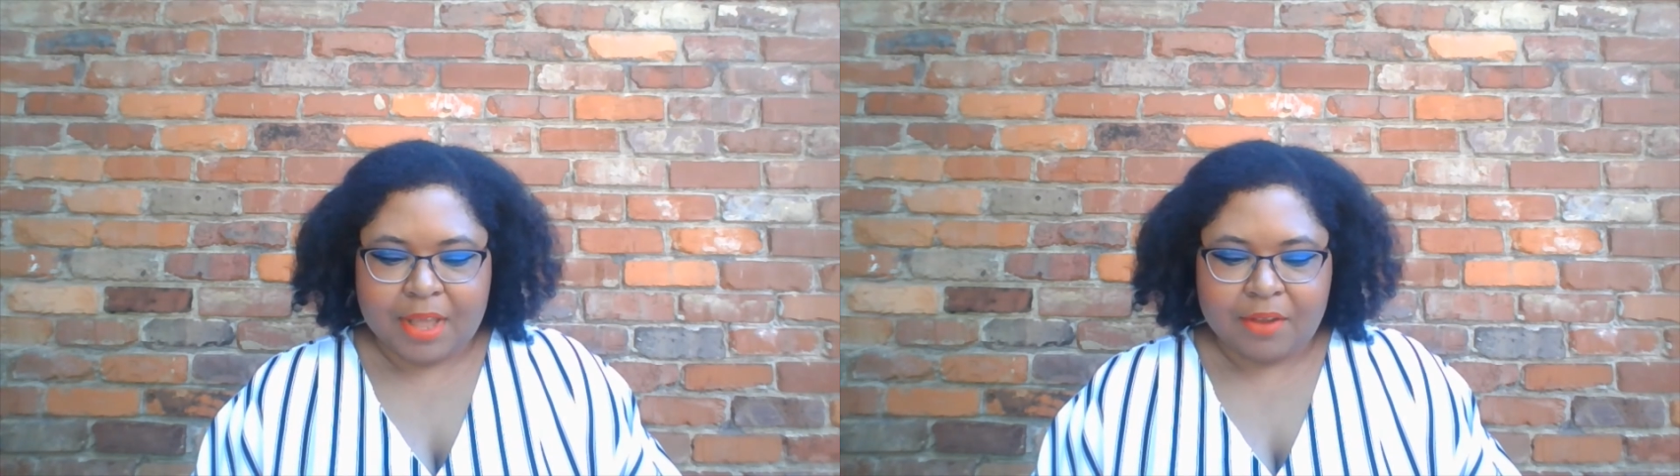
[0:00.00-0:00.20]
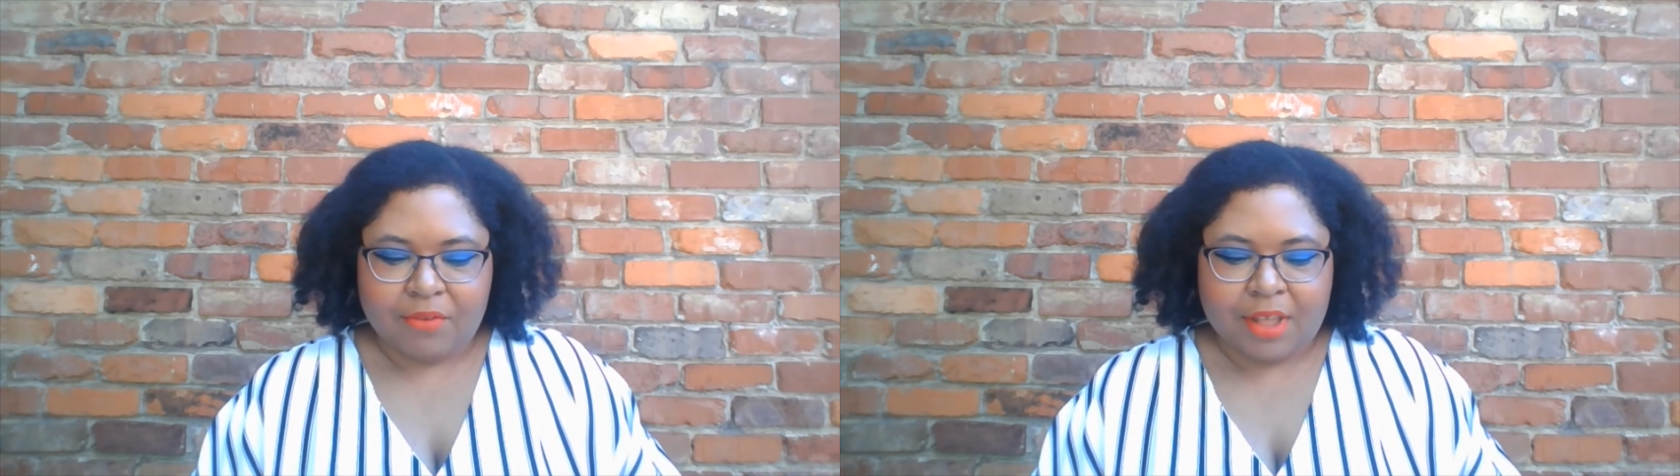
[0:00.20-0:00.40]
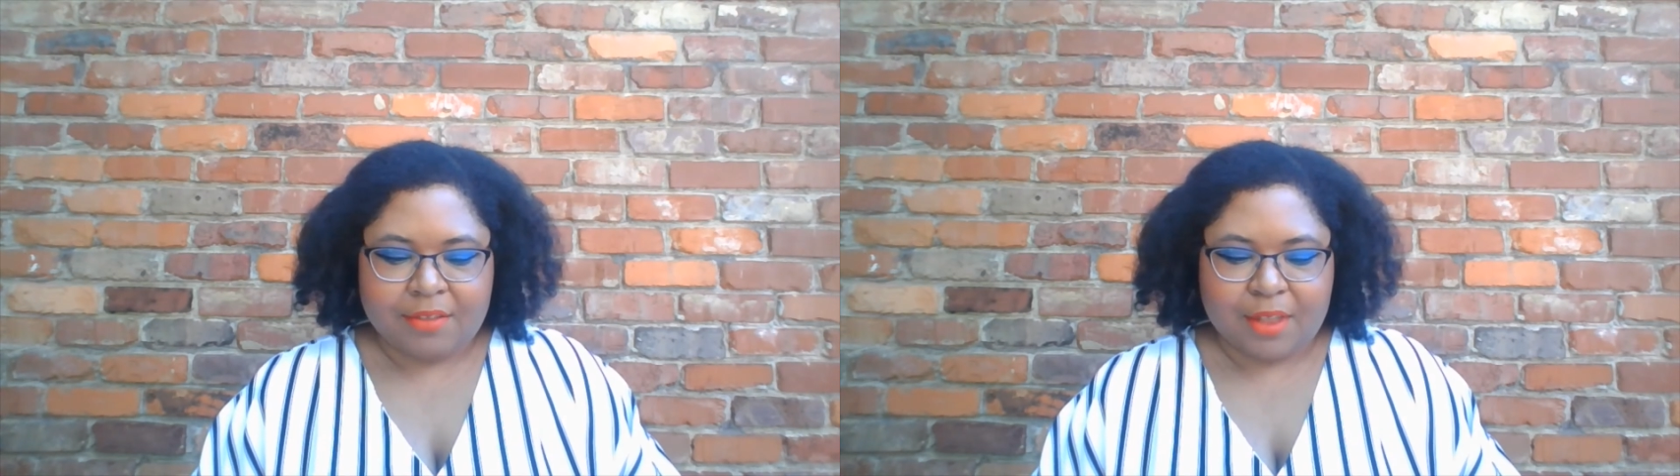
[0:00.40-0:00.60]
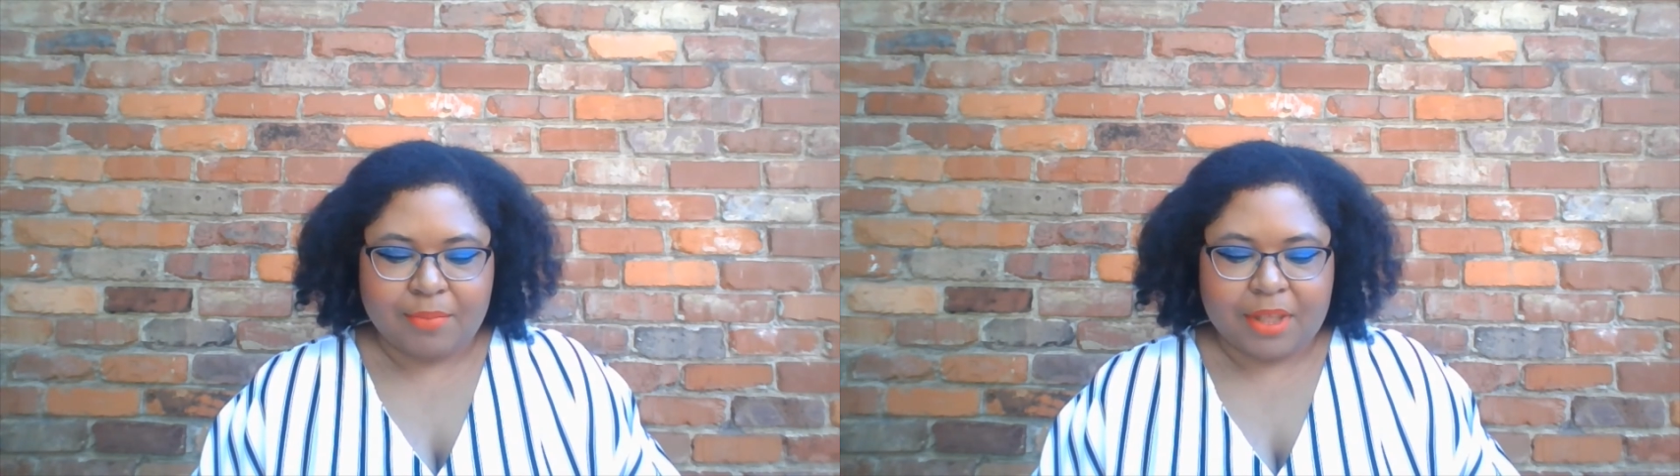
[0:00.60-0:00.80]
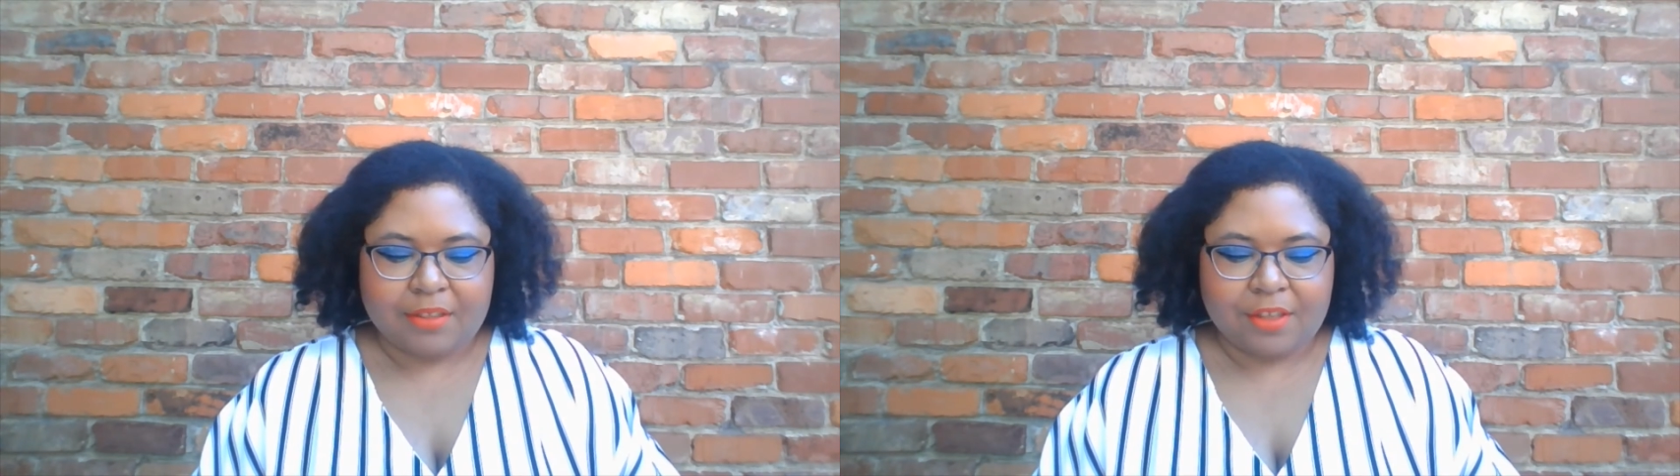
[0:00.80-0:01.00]
and arrested
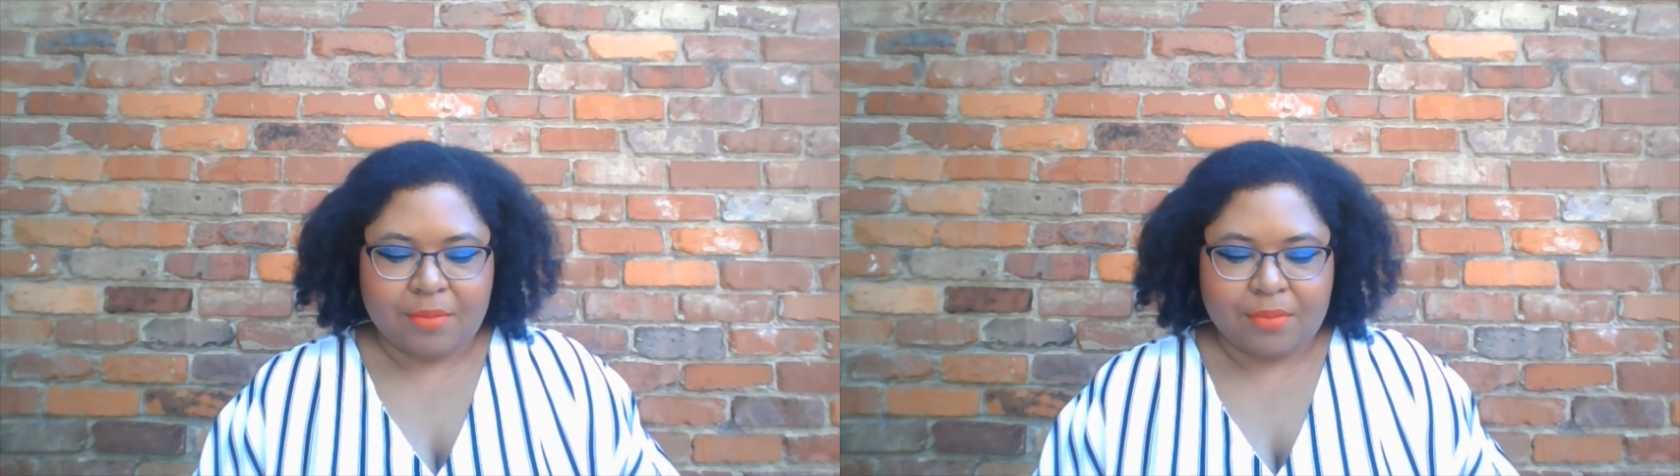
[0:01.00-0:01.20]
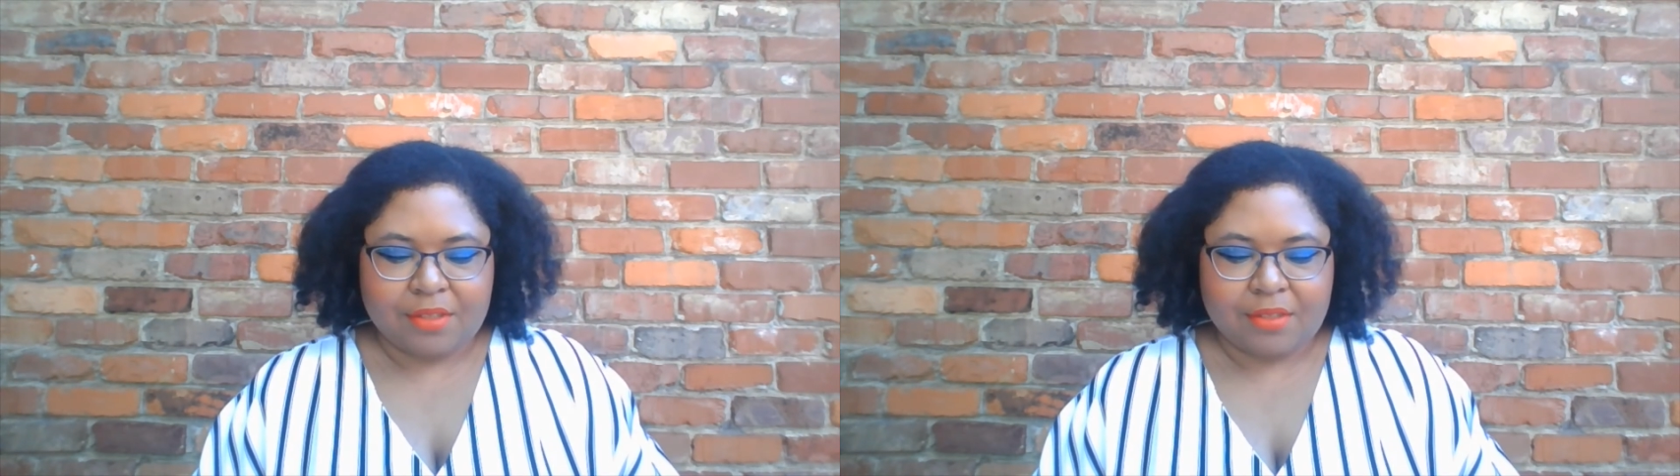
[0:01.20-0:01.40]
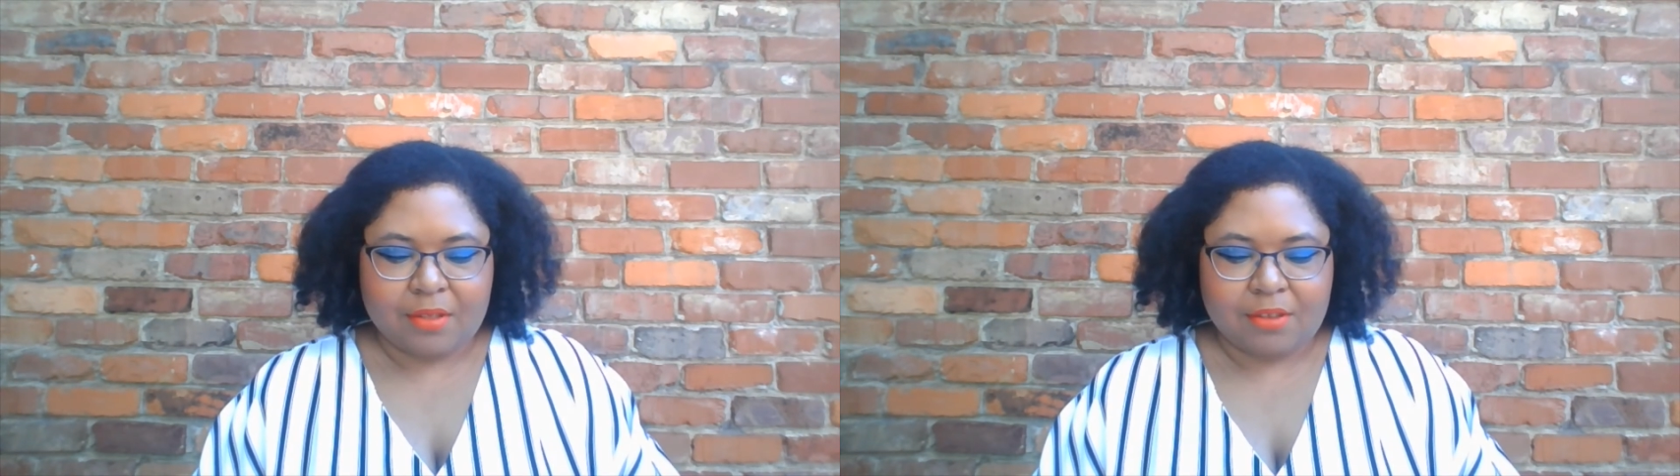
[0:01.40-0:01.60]
by Selma's